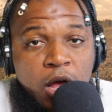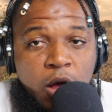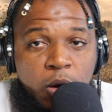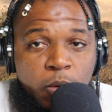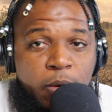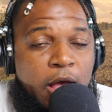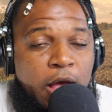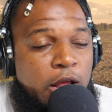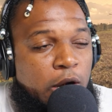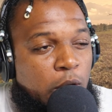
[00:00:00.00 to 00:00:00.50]

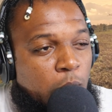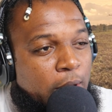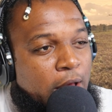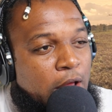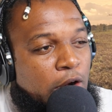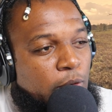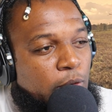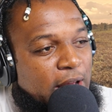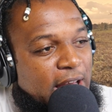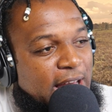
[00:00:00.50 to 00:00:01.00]
All right, all
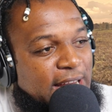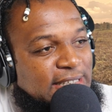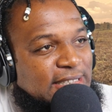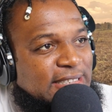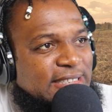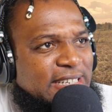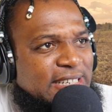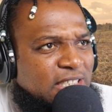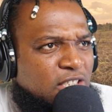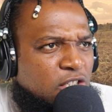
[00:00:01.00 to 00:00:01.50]
right, all right.
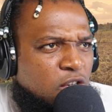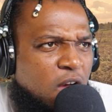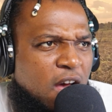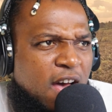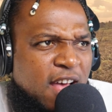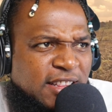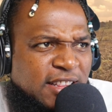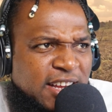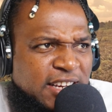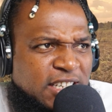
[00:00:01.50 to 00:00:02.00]
Let's get into it.
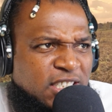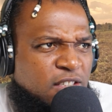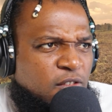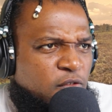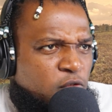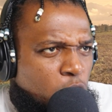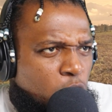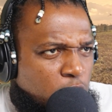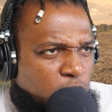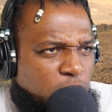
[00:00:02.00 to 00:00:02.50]
I think it's the
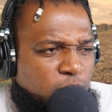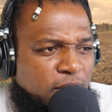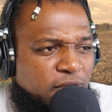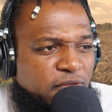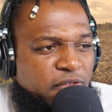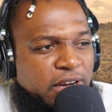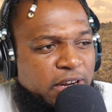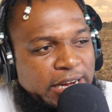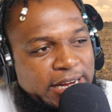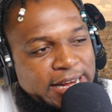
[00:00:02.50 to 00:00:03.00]
fourth one
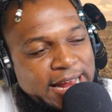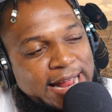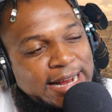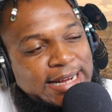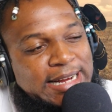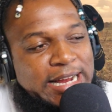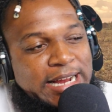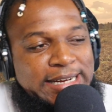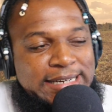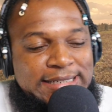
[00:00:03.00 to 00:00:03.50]
for the day.
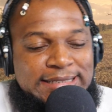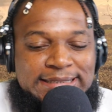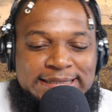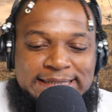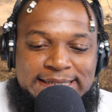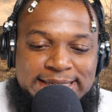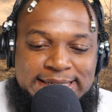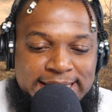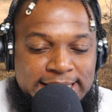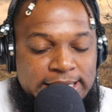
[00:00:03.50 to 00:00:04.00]
Now, here's
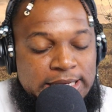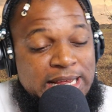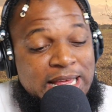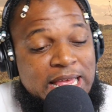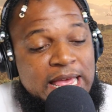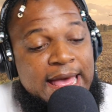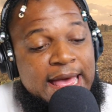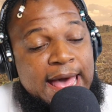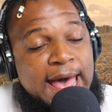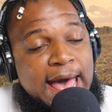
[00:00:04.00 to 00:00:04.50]
the deal.
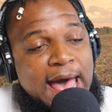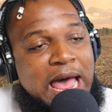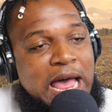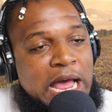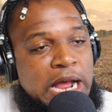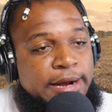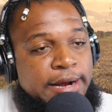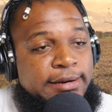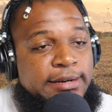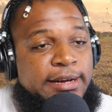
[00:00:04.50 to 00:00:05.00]

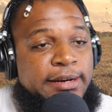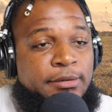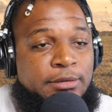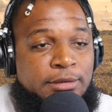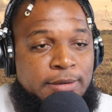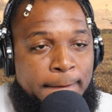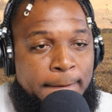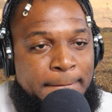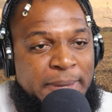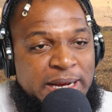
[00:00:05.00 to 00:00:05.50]
I heard there
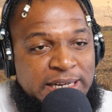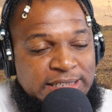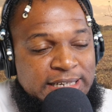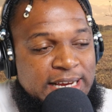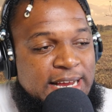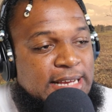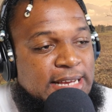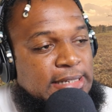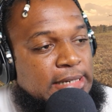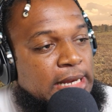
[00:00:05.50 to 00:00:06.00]
was a bitch
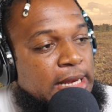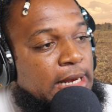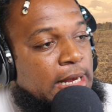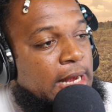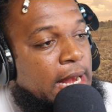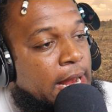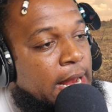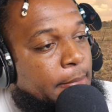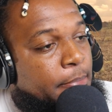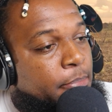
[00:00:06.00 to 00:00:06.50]
ass nigga
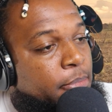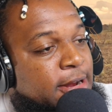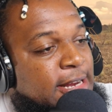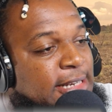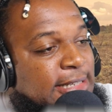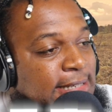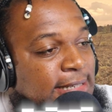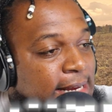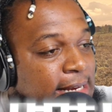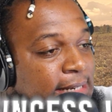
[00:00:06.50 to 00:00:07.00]
named
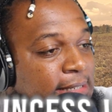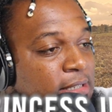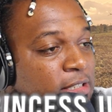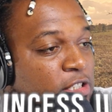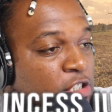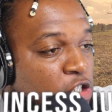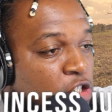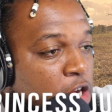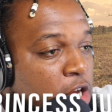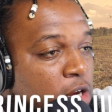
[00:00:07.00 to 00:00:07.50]
Princess
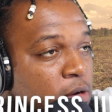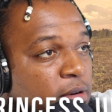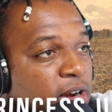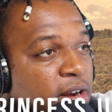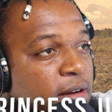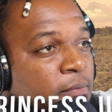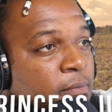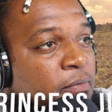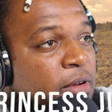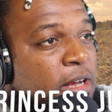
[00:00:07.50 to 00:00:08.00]
Jut,
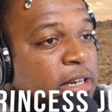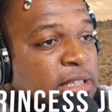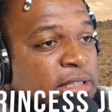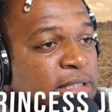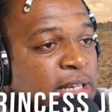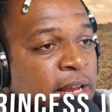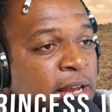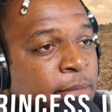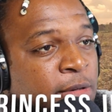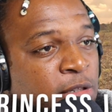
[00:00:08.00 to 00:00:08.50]
whatever the fuck
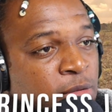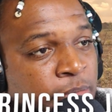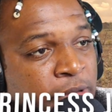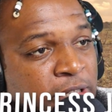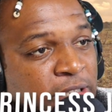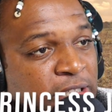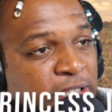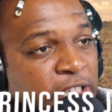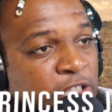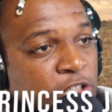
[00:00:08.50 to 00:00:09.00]
his name is,
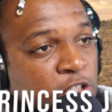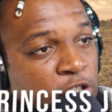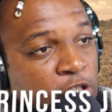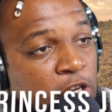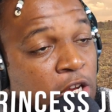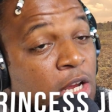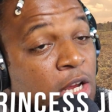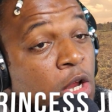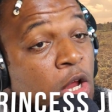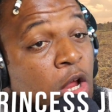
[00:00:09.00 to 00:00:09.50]
Princess
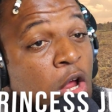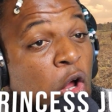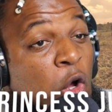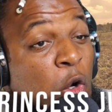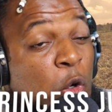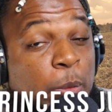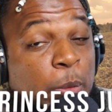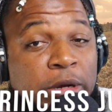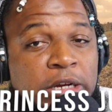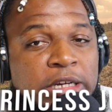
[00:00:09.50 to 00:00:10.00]
Jut,
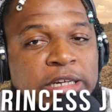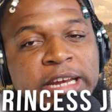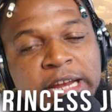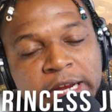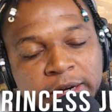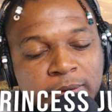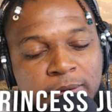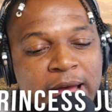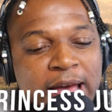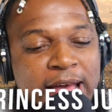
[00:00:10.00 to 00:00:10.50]
who been
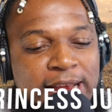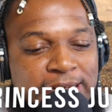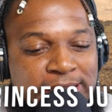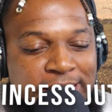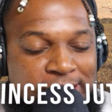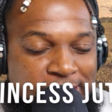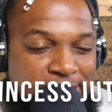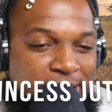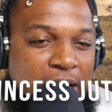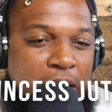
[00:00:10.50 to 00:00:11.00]
dick riding the
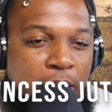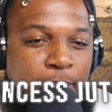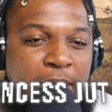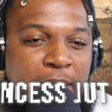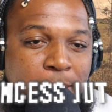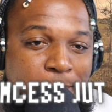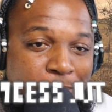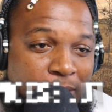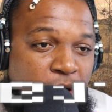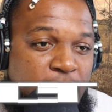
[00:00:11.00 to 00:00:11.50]
shit out of
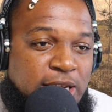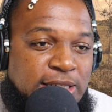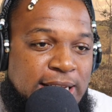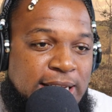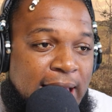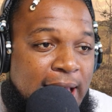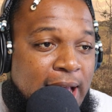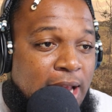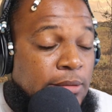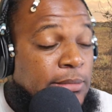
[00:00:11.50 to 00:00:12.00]
my boys
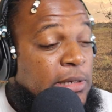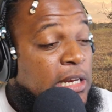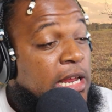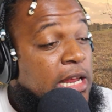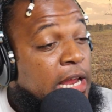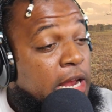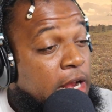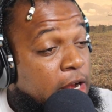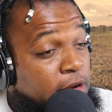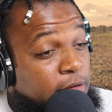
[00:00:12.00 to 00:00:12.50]
Adam,
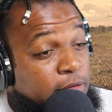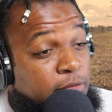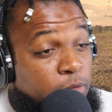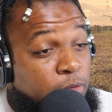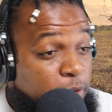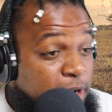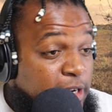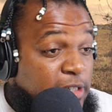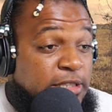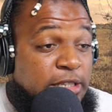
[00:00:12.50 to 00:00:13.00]

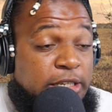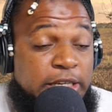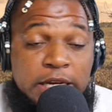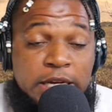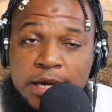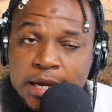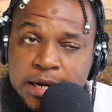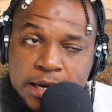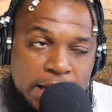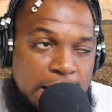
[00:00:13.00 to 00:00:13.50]
and recently
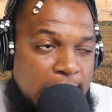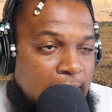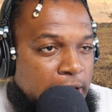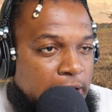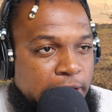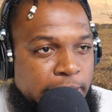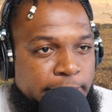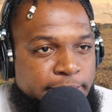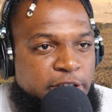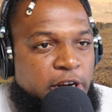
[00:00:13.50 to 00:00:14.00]
a lot
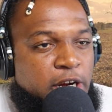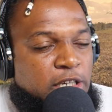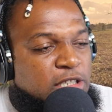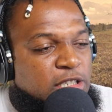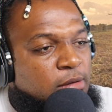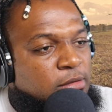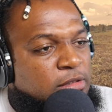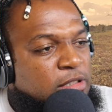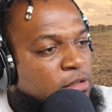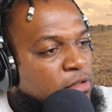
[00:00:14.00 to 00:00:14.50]
of Upchurch.
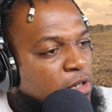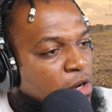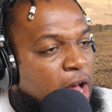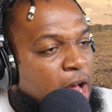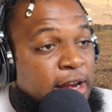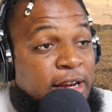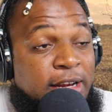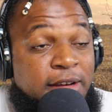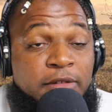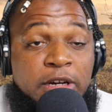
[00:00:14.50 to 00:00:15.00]
I was go,
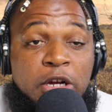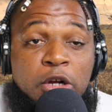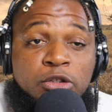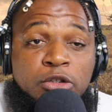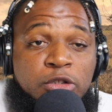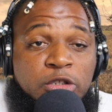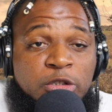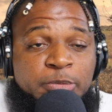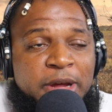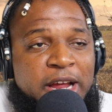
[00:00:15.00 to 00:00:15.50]
I didn't even go
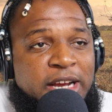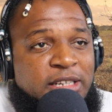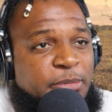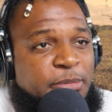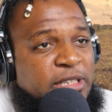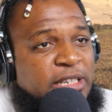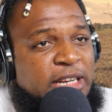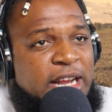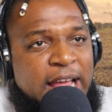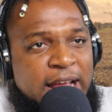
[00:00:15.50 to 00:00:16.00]
through his page,
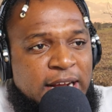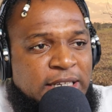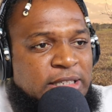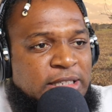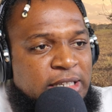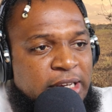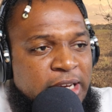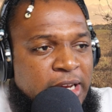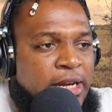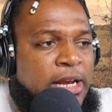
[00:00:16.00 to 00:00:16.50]
but then I
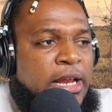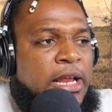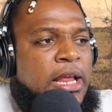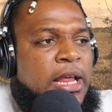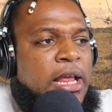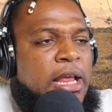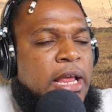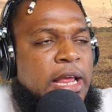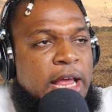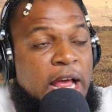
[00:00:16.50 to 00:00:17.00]
actually did.
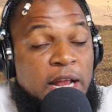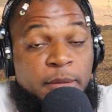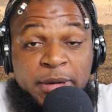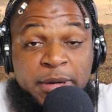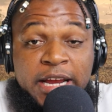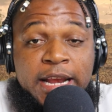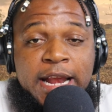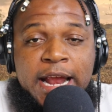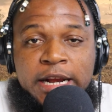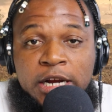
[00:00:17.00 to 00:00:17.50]
At the
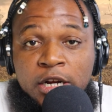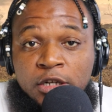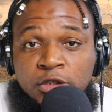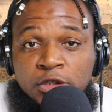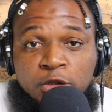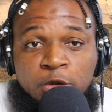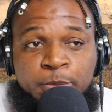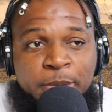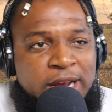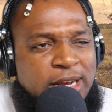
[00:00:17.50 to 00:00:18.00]
beginning, I didn't go
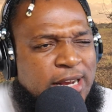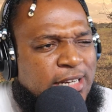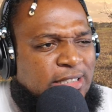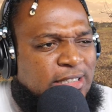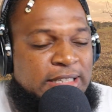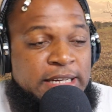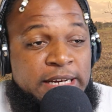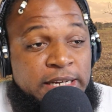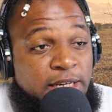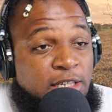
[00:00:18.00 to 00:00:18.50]
through his page. I
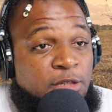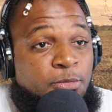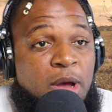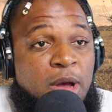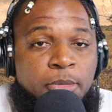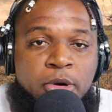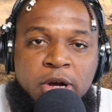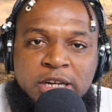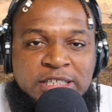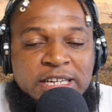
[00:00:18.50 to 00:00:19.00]
just seen he dissed
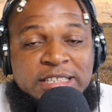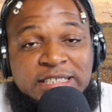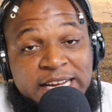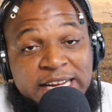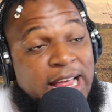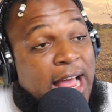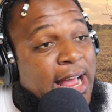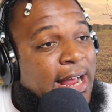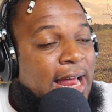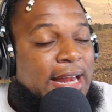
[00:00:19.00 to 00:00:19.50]
my boy, so I was
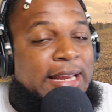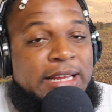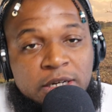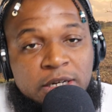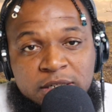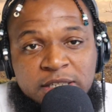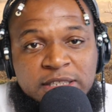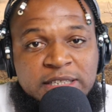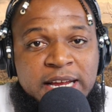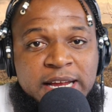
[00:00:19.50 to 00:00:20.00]
like, I gotta get
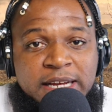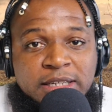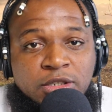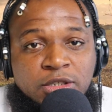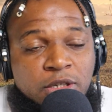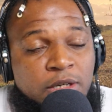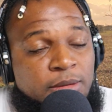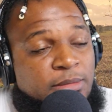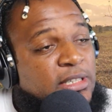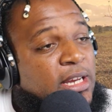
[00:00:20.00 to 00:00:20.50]
on his
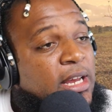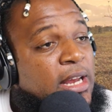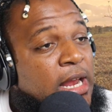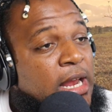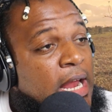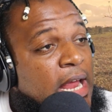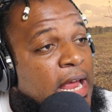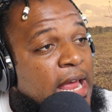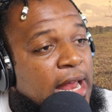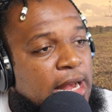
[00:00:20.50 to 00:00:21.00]
ass. You know what I'm saying?
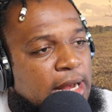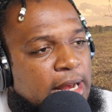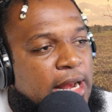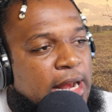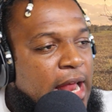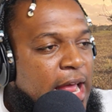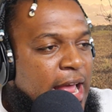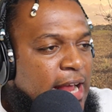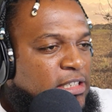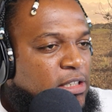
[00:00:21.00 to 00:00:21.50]
And
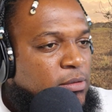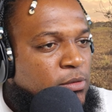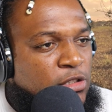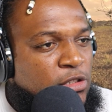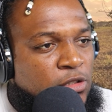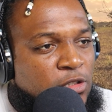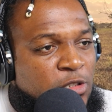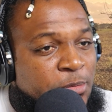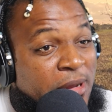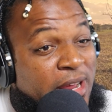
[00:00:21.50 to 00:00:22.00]
then I actually
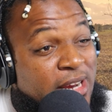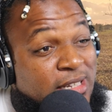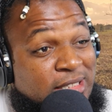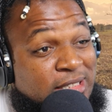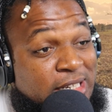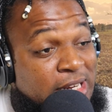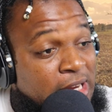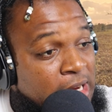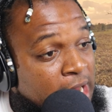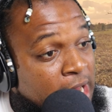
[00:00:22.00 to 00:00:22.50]
went through his page and
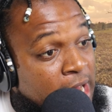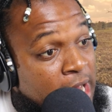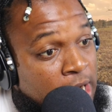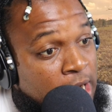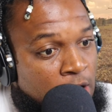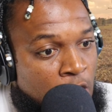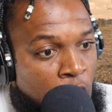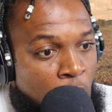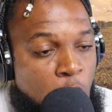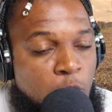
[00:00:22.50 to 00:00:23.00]
see he
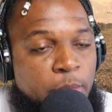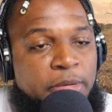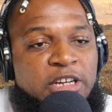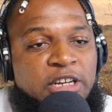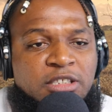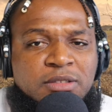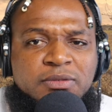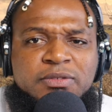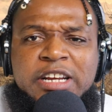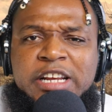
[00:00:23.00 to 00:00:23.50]
had a whole
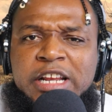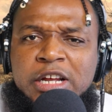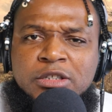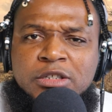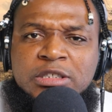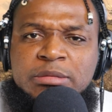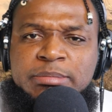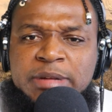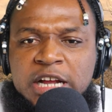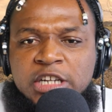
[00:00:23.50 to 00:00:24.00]
bunch of
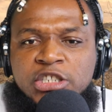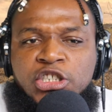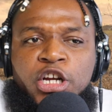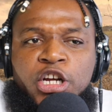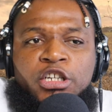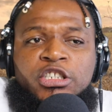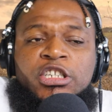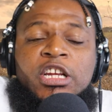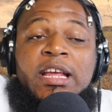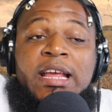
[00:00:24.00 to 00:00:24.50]
videos about
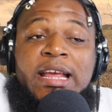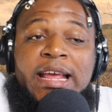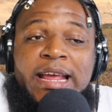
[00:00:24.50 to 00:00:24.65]
church.